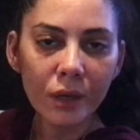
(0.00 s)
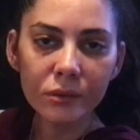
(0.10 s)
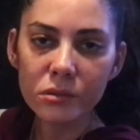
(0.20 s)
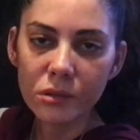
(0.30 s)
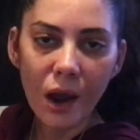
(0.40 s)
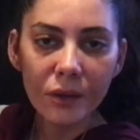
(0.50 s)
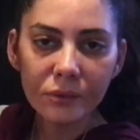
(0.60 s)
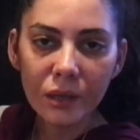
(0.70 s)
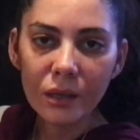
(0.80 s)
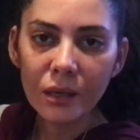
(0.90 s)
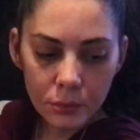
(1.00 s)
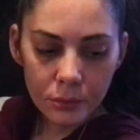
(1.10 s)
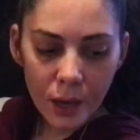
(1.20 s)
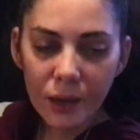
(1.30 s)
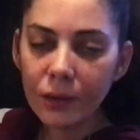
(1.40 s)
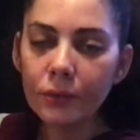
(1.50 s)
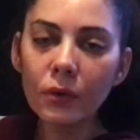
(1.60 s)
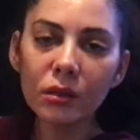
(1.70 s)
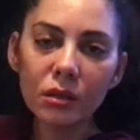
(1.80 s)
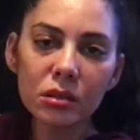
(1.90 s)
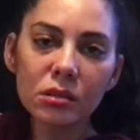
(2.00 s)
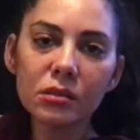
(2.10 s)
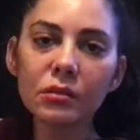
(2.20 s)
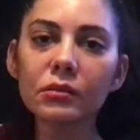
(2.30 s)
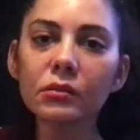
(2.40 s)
I was driving. I didn't want this